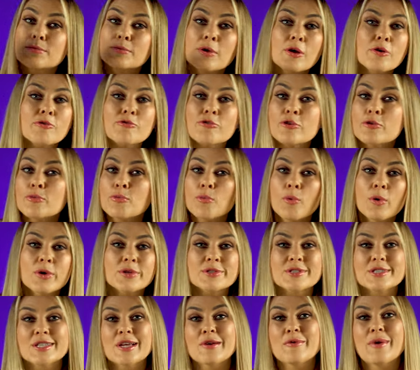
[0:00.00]
up no room
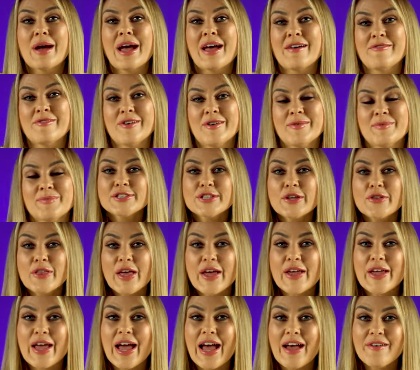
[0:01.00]
whatsoever. So
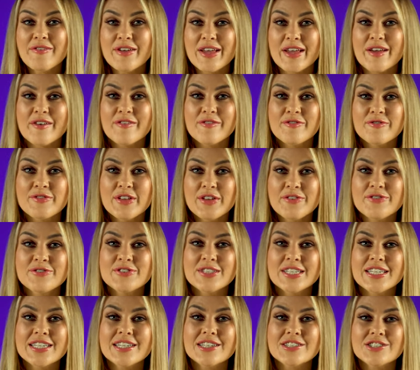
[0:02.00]
there you have it,
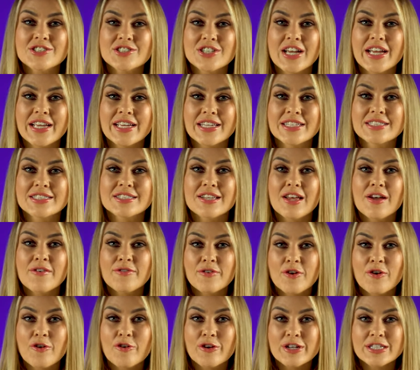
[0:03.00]
50 Shades
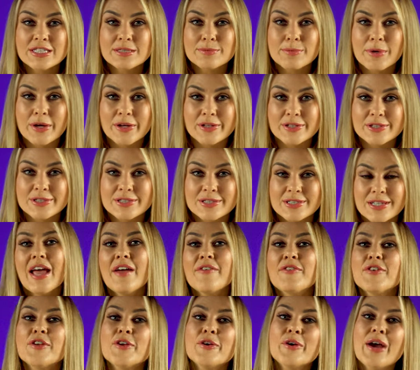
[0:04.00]
of Christmas.
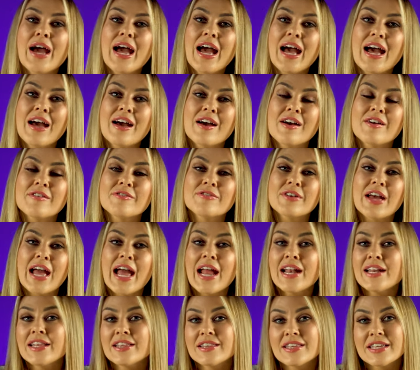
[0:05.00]
If you have
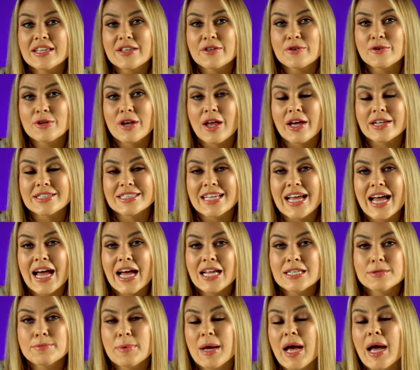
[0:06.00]
anything you'd like to
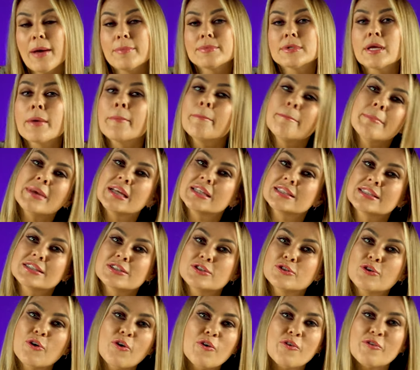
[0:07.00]
add, perhaps I missed
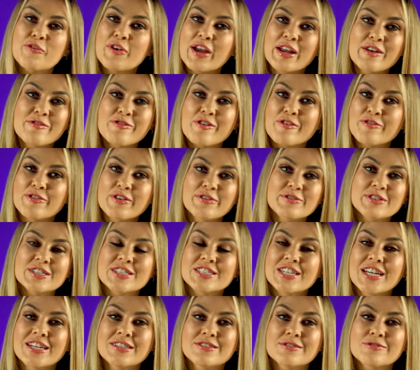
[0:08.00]
your favorite 50
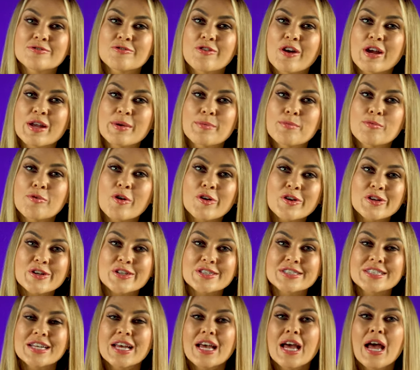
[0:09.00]
Shades of Grey
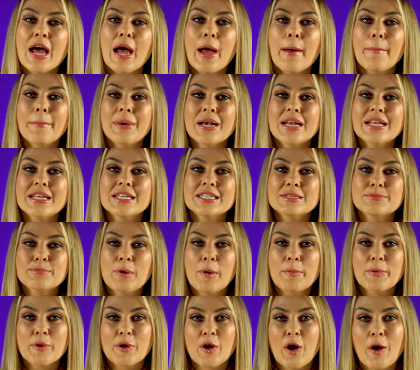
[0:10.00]
product, please
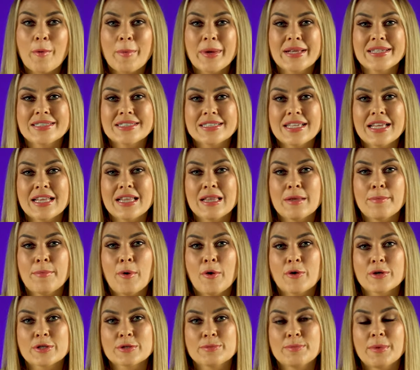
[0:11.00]
pop your comments in the
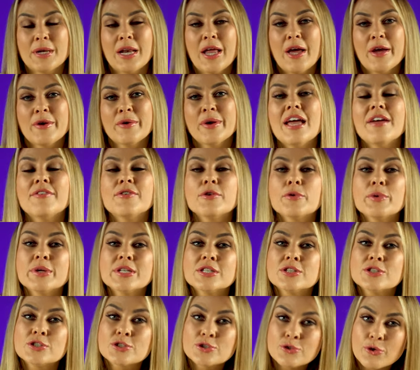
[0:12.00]
box below. If you
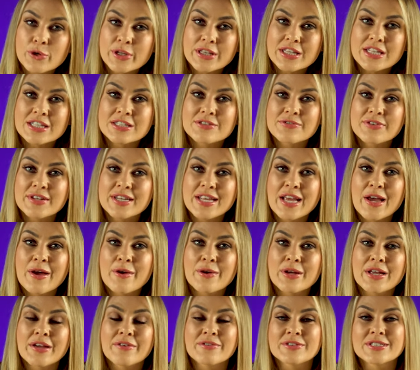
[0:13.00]
enjoyed this video,
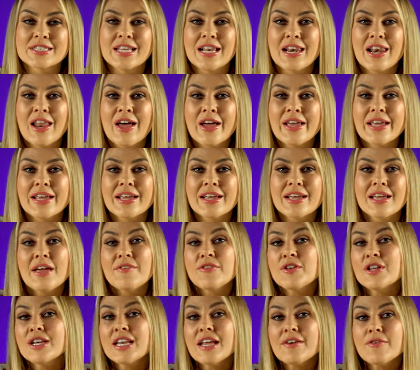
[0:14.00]
give us a like. If
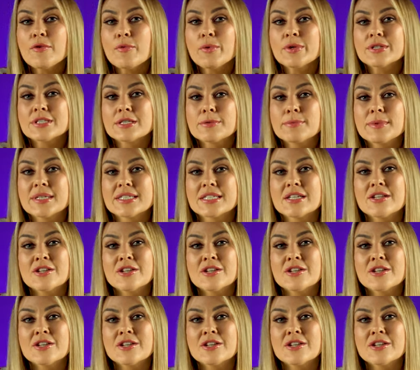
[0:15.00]
you never want to miss